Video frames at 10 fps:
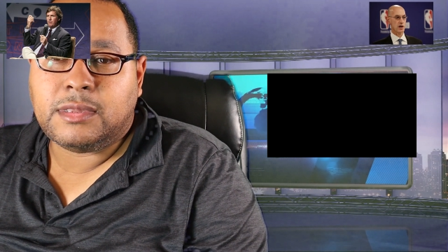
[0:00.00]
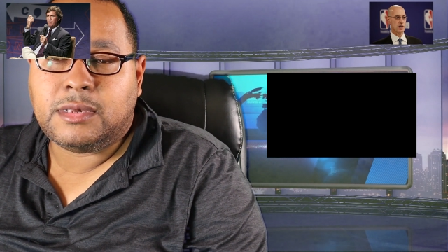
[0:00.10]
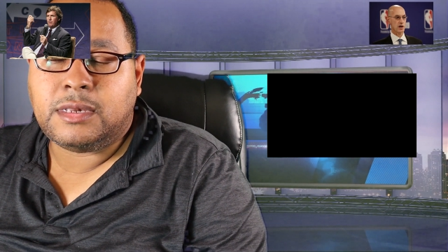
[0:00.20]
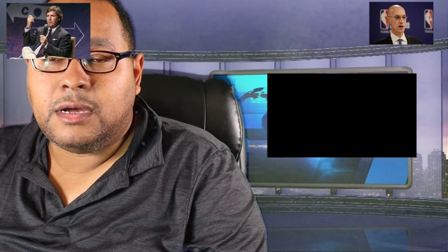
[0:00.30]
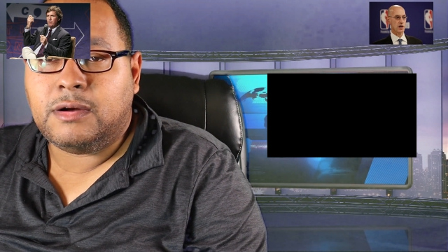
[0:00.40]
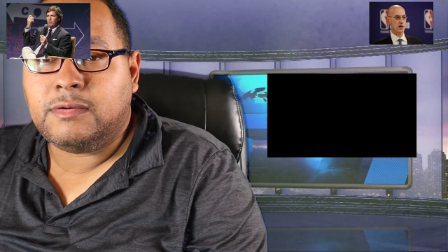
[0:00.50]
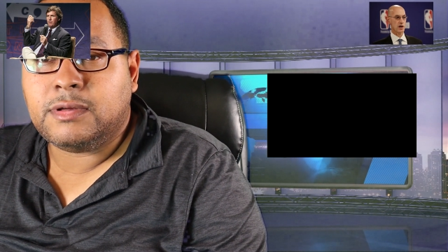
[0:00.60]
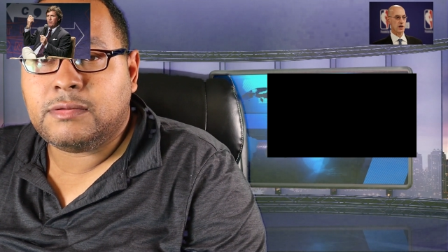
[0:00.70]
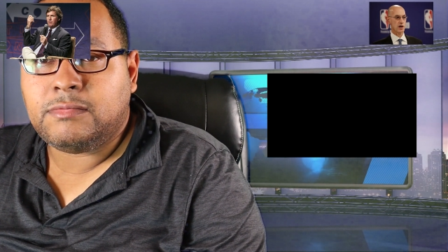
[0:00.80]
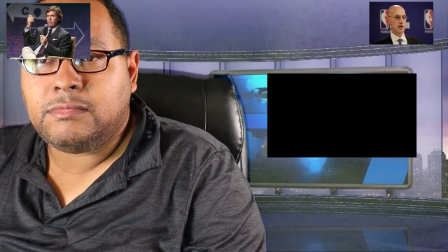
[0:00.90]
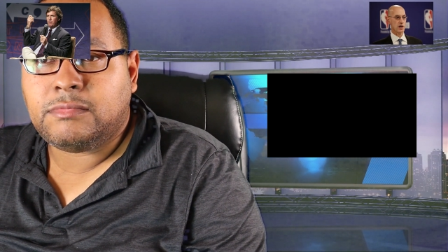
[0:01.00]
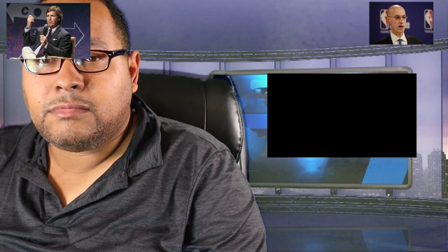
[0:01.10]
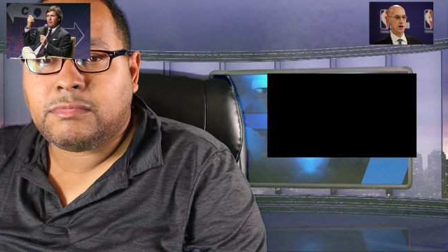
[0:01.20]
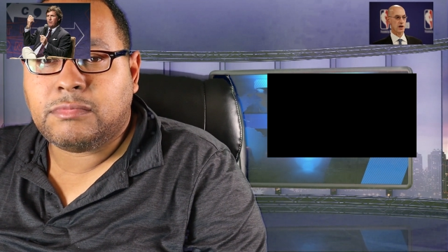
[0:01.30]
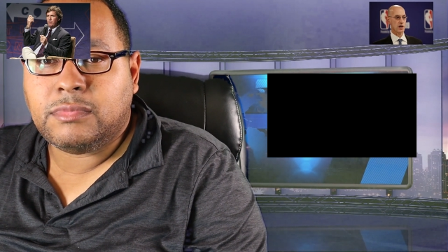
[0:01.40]
So,
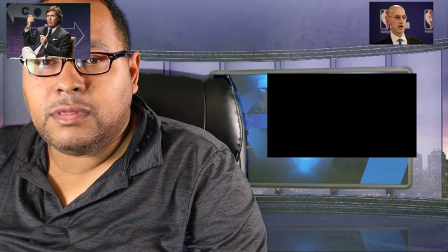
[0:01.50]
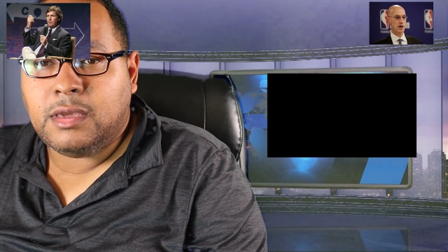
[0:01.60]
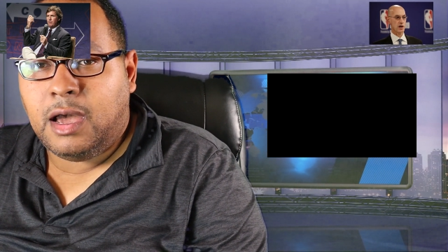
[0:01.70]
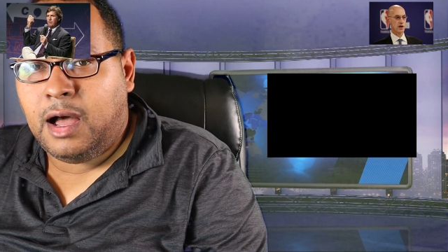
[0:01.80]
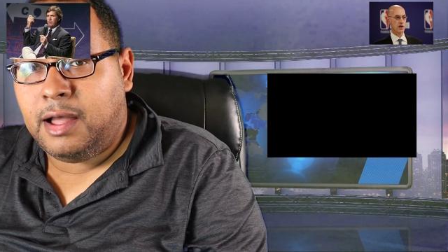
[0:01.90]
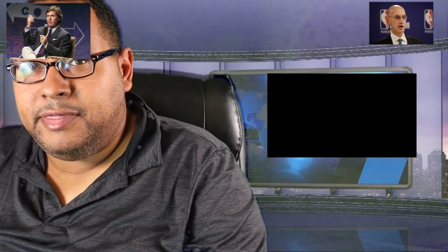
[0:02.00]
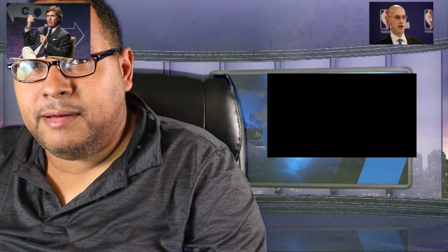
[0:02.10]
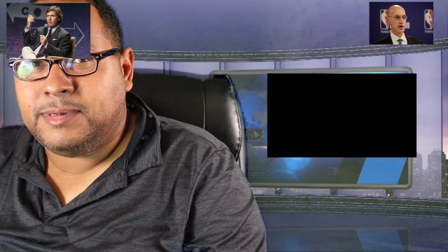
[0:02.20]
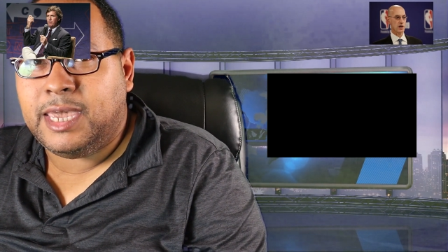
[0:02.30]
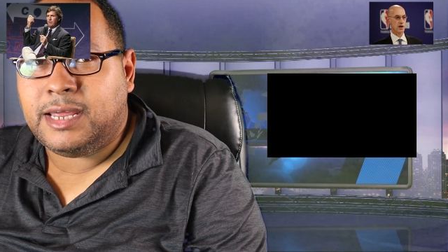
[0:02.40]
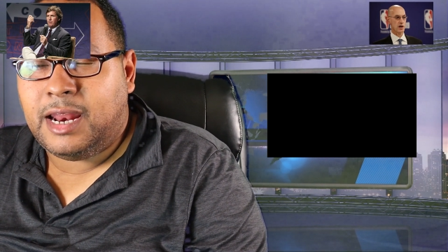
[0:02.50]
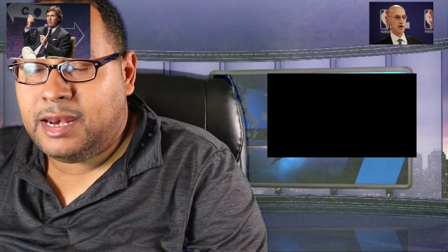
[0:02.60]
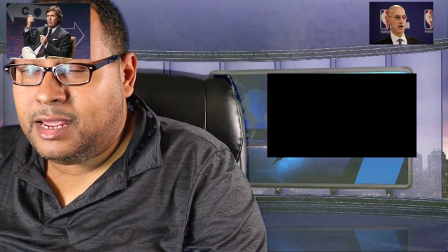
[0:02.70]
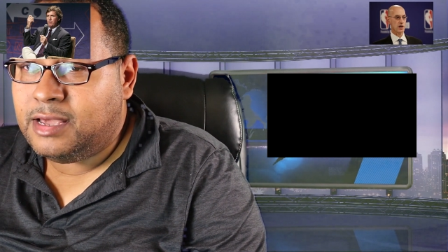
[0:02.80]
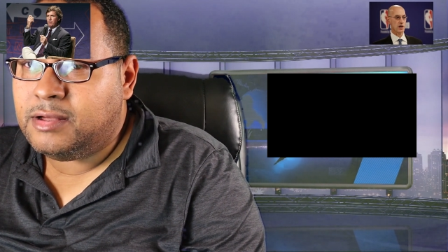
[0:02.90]
them taking a
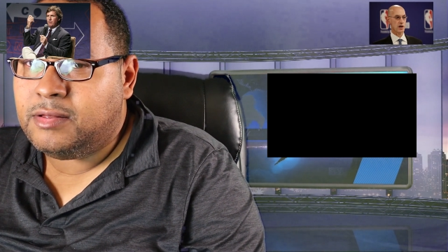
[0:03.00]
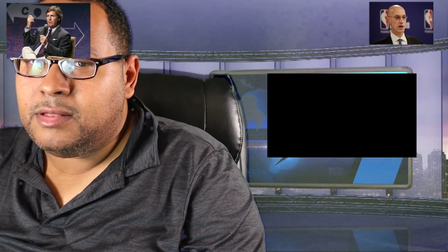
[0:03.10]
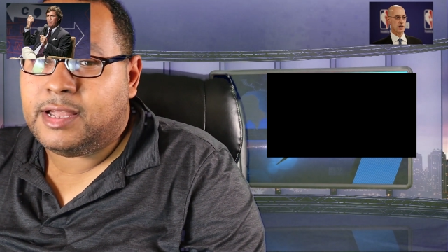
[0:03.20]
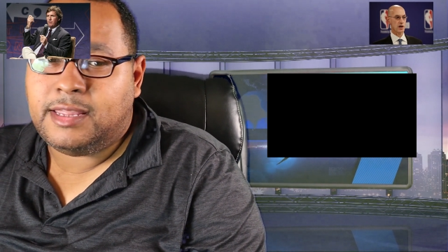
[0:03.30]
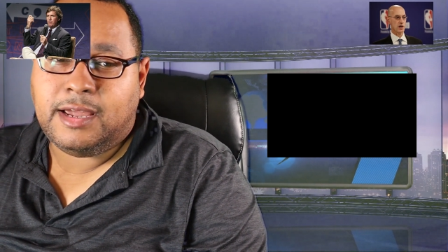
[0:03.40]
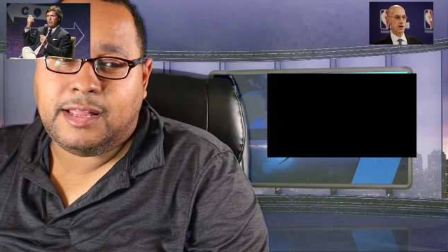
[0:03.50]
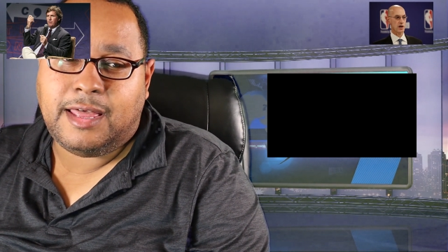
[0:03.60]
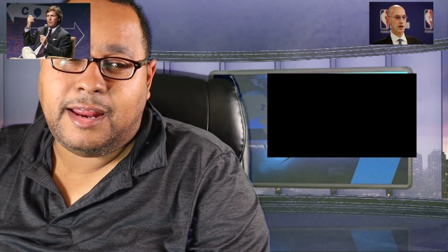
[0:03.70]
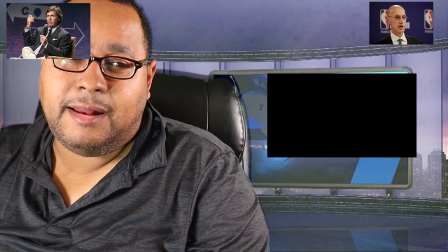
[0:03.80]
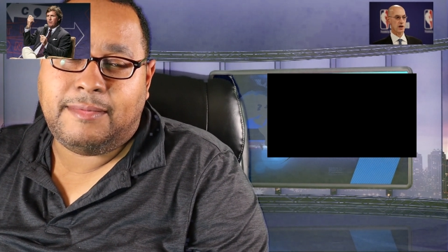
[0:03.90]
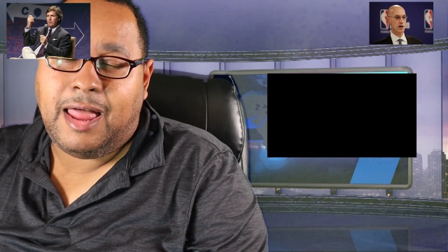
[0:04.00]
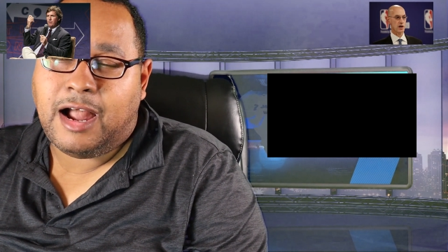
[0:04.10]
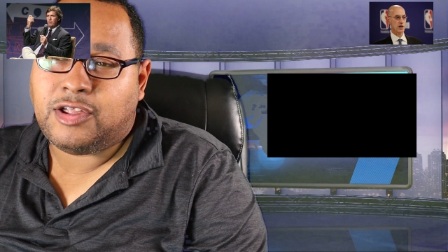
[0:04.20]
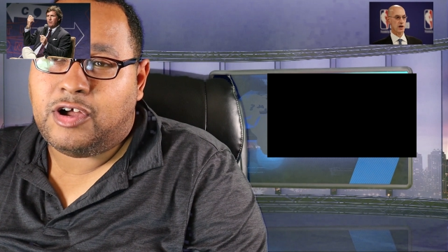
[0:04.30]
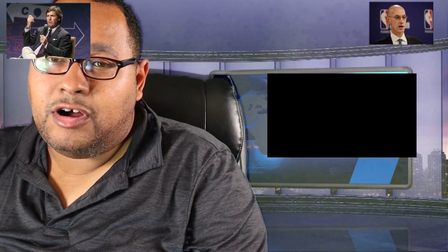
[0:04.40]
kneel, I think a lot of them
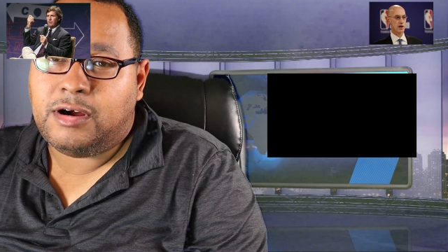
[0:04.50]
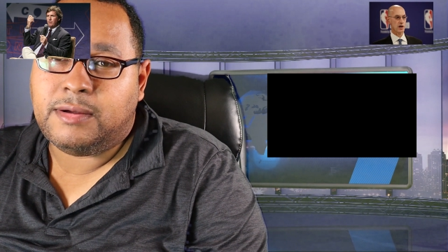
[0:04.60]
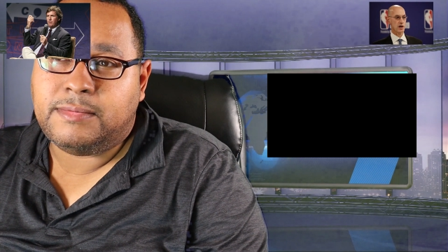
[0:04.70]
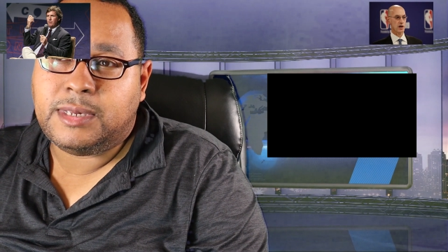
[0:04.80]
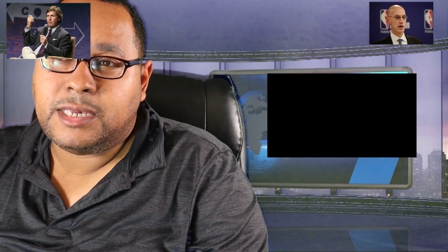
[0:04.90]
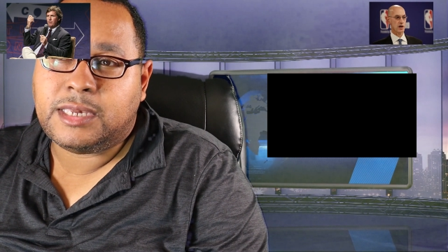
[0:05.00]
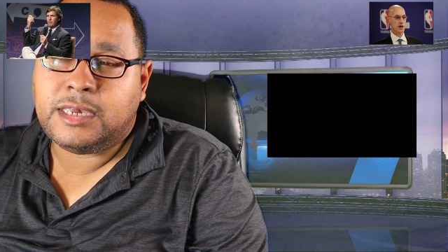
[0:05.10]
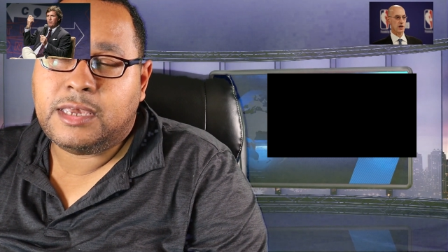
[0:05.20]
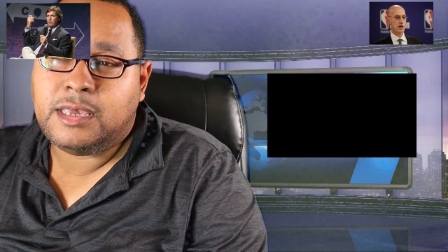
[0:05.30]
locked arms.